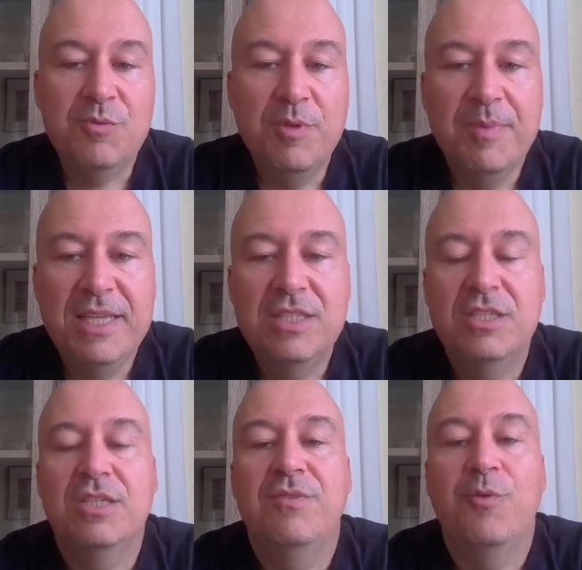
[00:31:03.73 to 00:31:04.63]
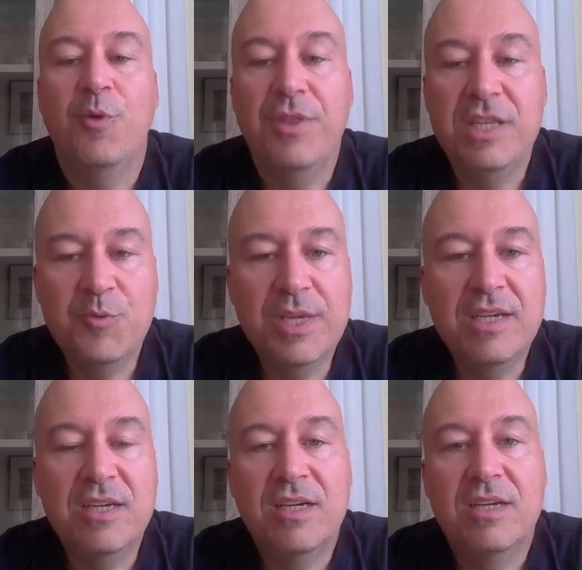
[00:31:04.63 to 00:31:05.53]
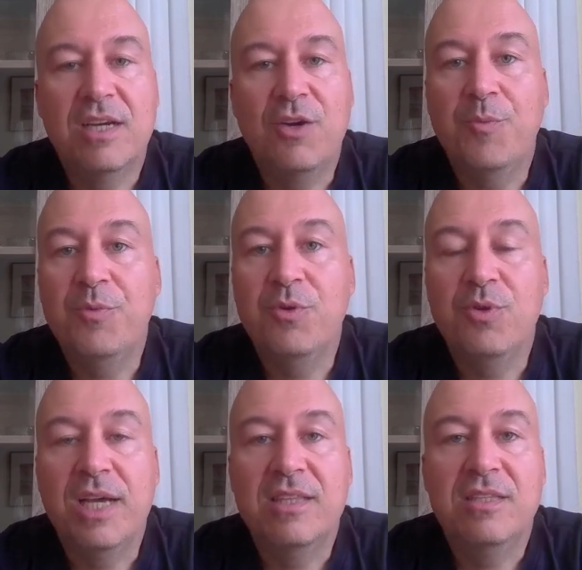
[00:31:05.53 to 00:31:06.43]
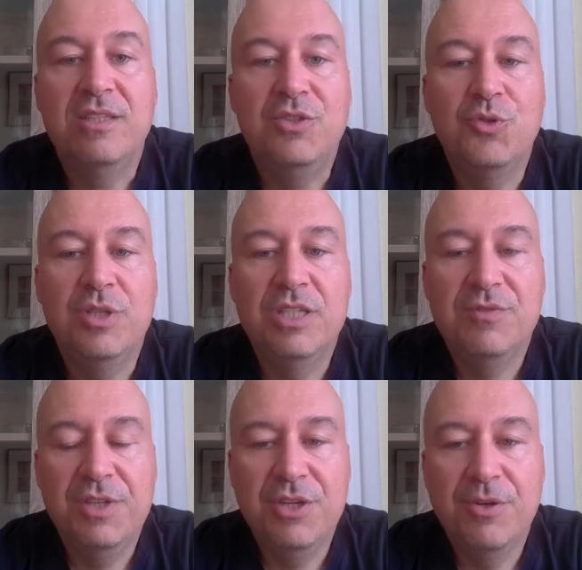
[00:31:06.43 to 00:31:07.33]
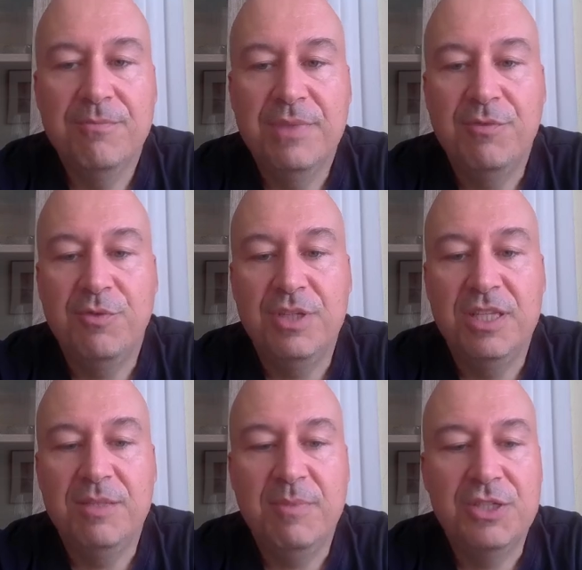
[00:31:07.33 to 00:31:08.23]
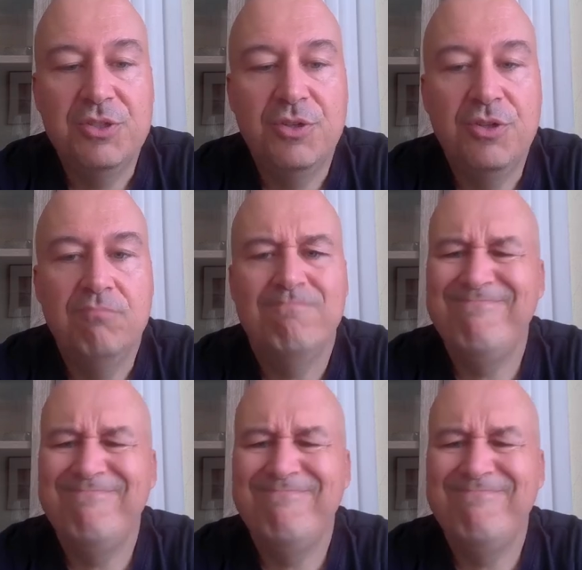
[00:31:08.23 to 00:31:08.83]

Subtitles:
will be it for this week. I hope you liked and enjoyed this video. If you did, make sure you